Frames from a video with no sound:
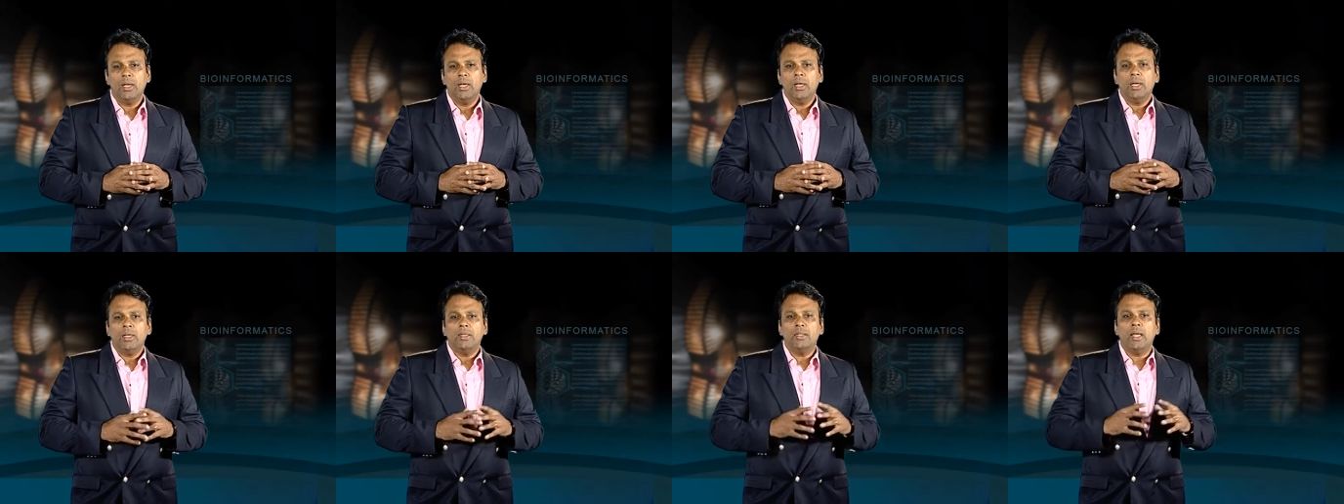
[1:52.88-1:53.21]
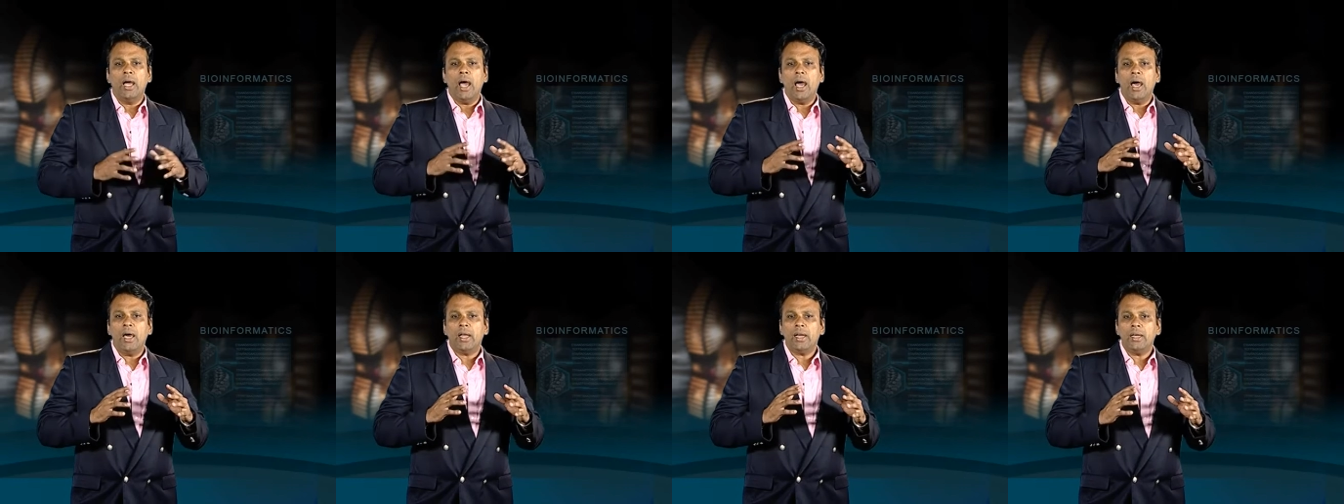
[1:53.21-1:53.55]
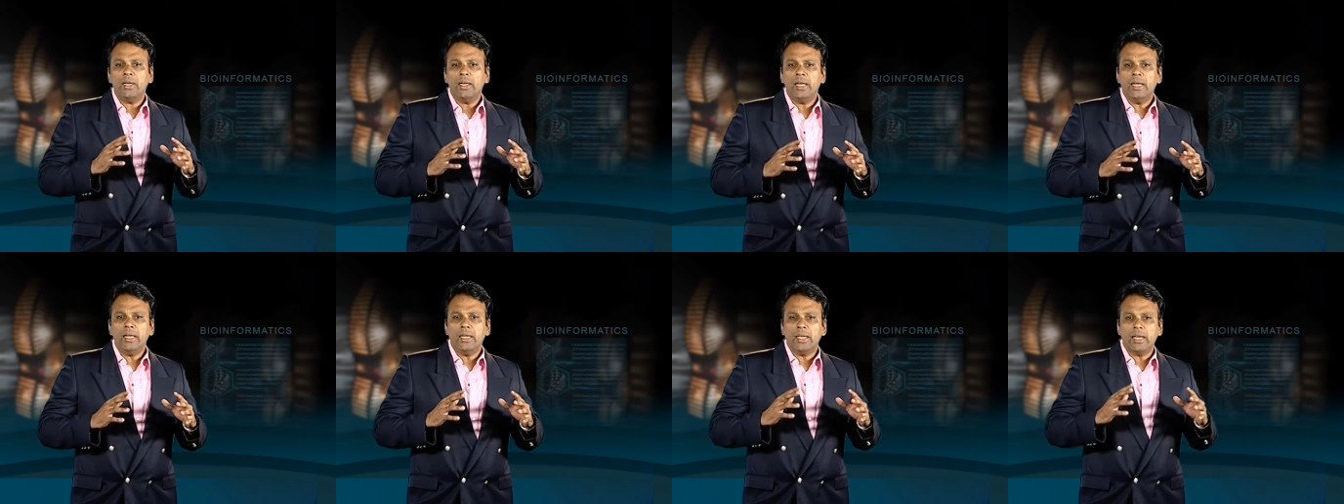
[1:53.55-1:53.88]
The
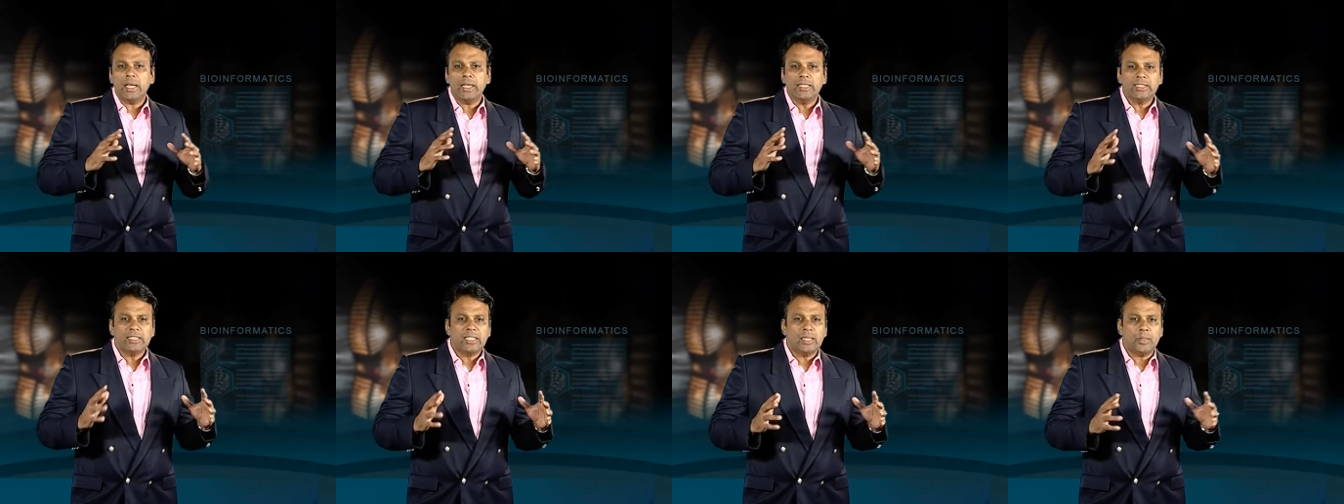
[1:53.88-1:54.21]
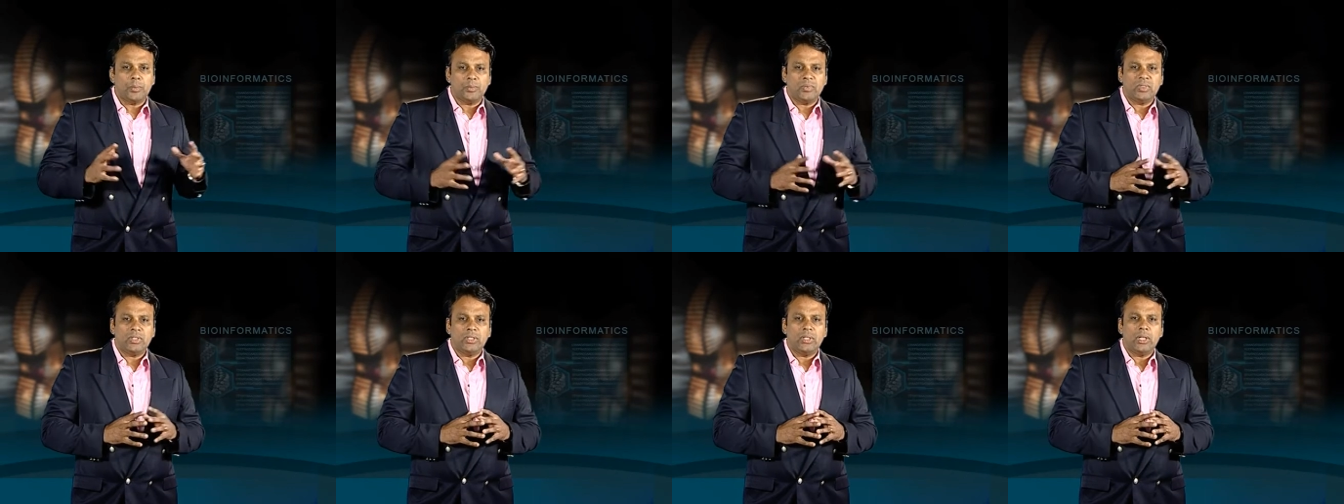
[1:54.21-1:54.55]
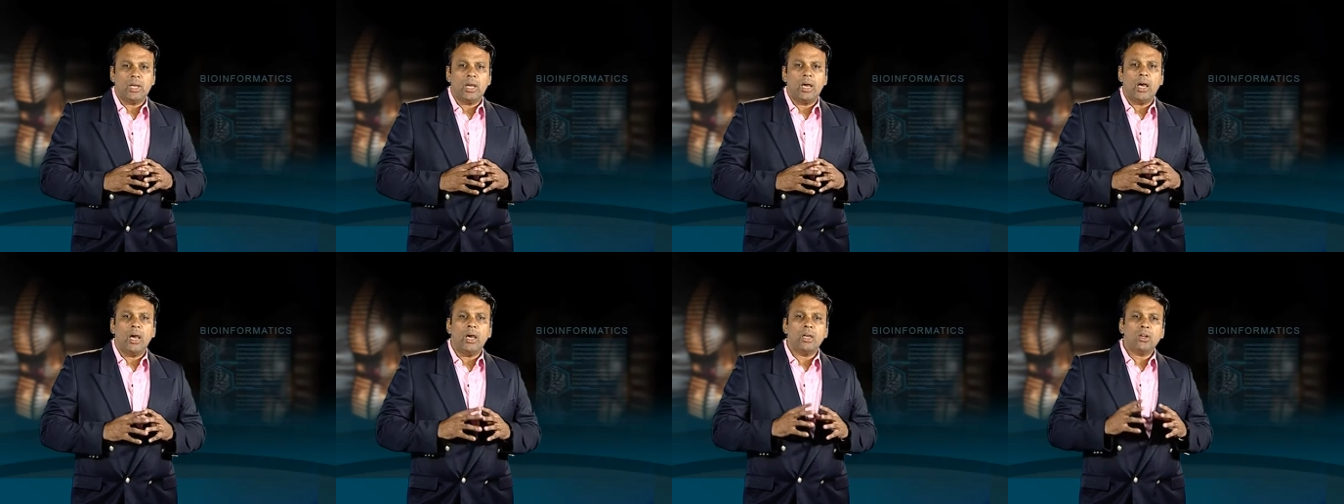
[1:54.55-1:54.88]
RNA transcripts
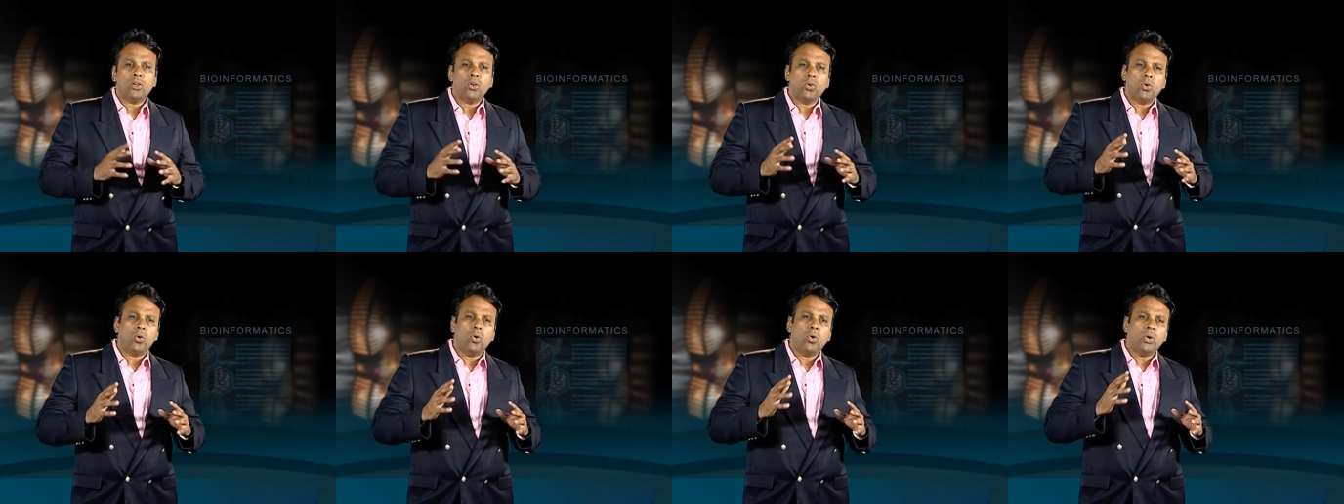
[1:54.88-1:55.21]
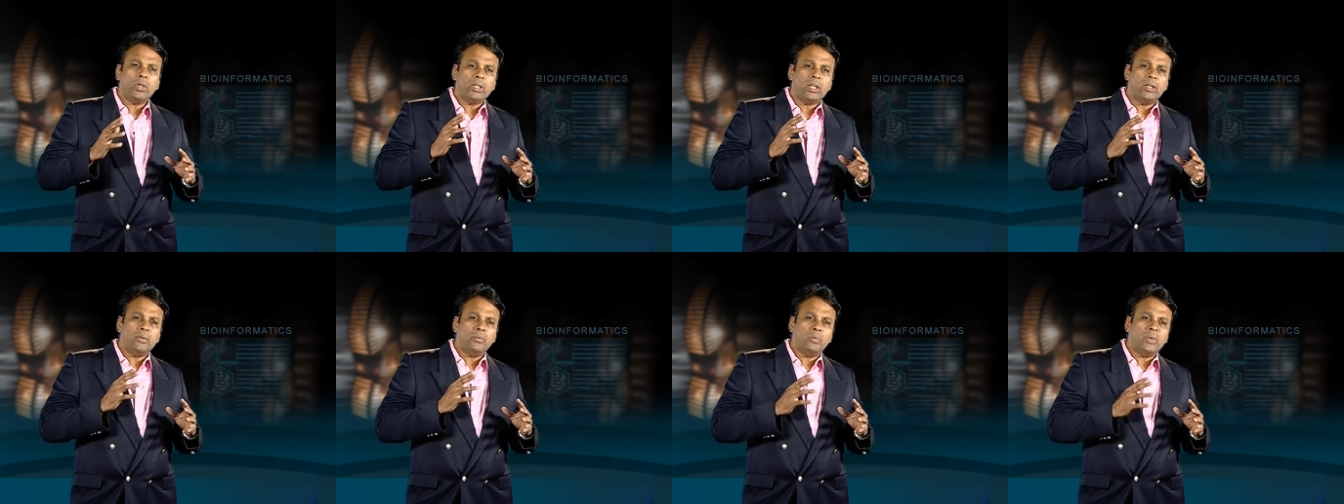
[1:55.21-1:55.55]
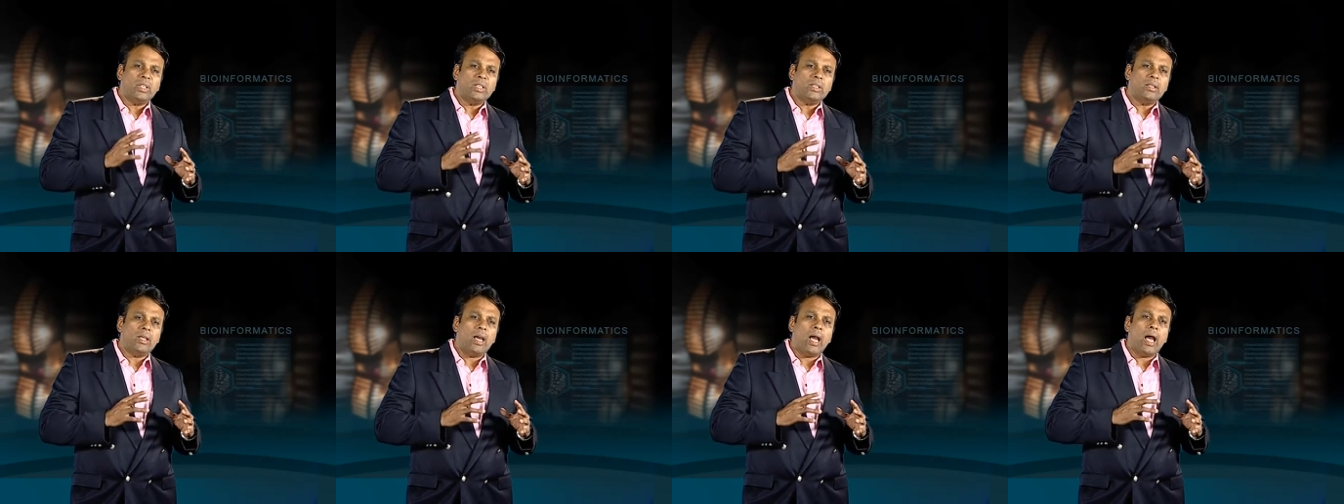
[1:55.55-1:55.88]
are coated with